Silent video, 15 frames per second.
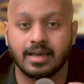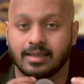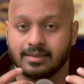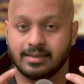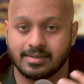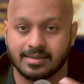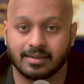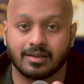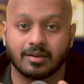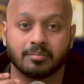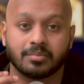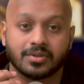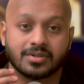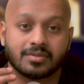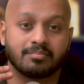These
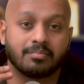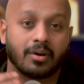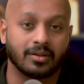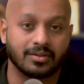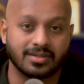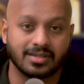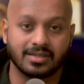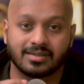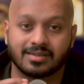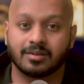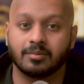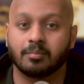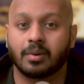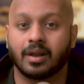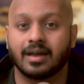encompass policies,
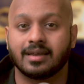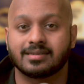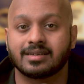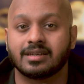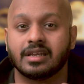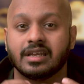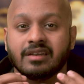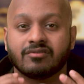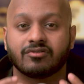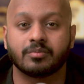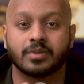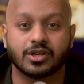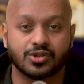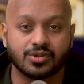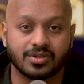compliance, and
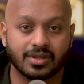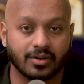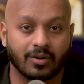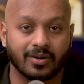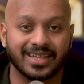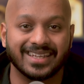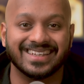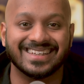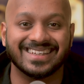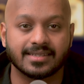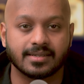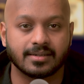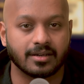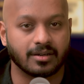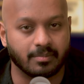information security
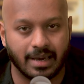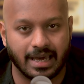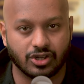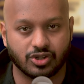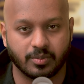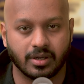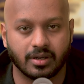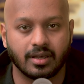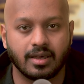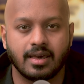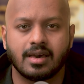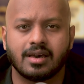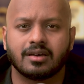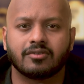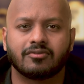incident management,
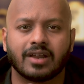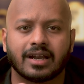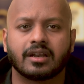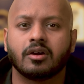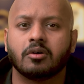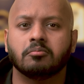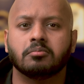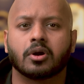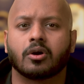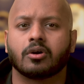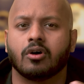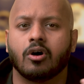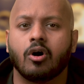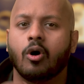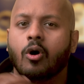reflecting a broad
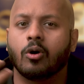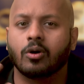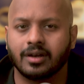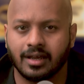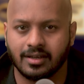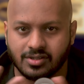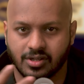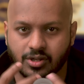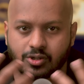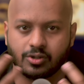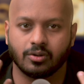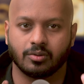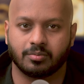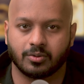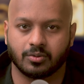
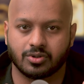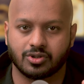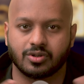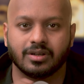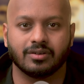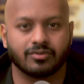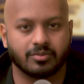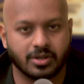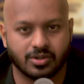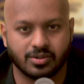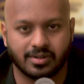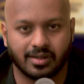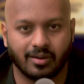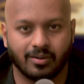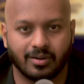organizational approach to information
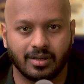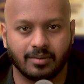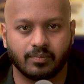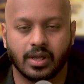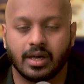security.